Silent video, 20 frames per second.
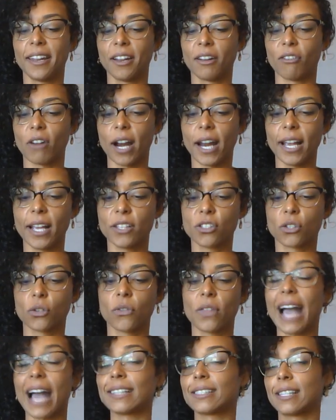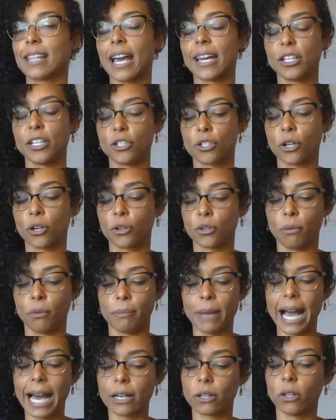Right? So that's that internal
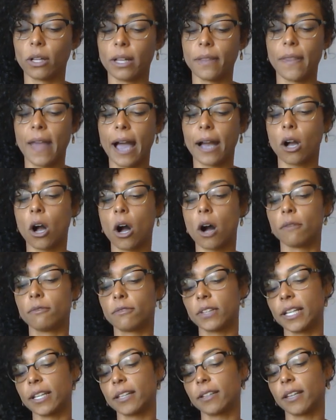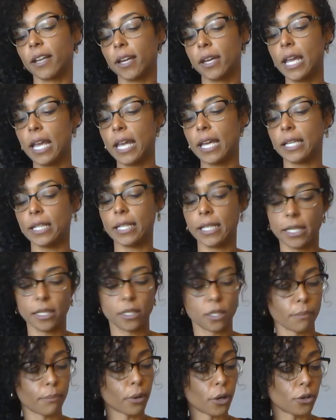battle and that conflict and needing
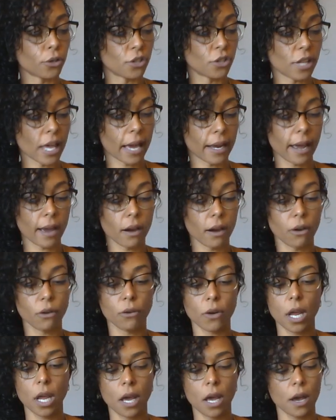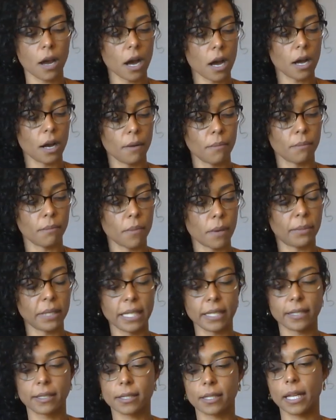to purge that out. But
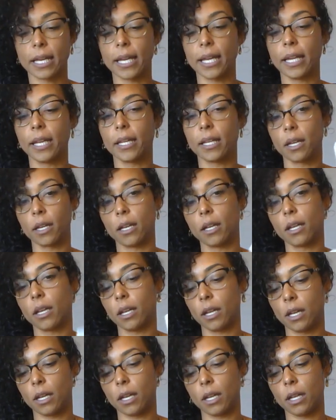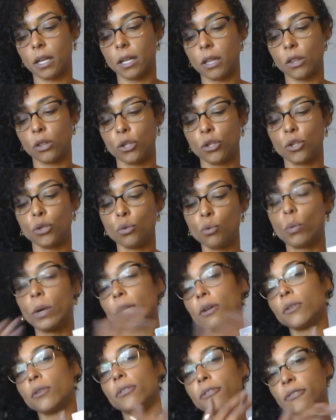it's like, you
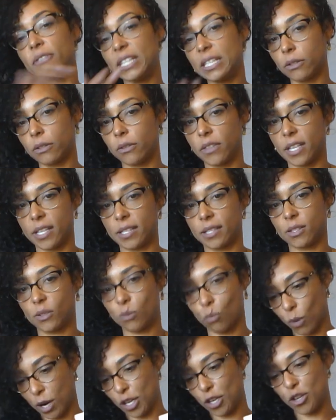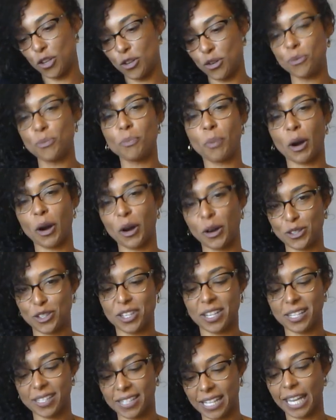will feel this when you purge
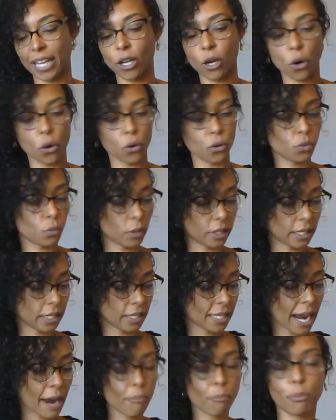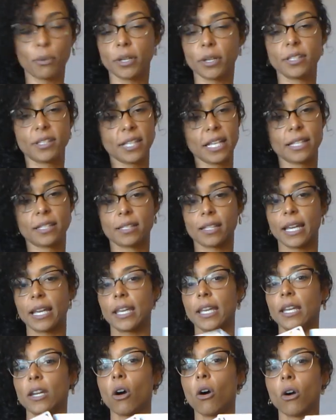this. It goes with the temperance. It's like
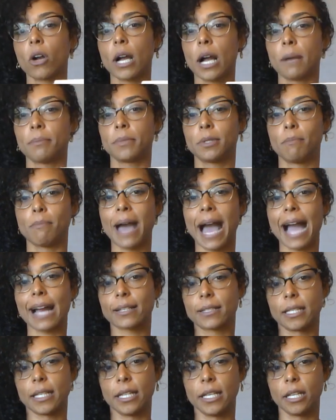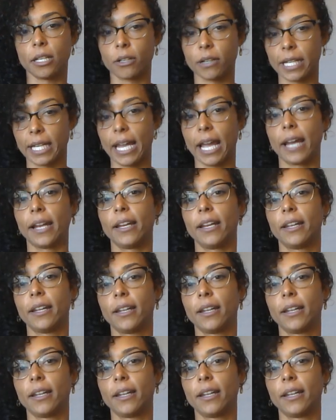it all comes back to here again.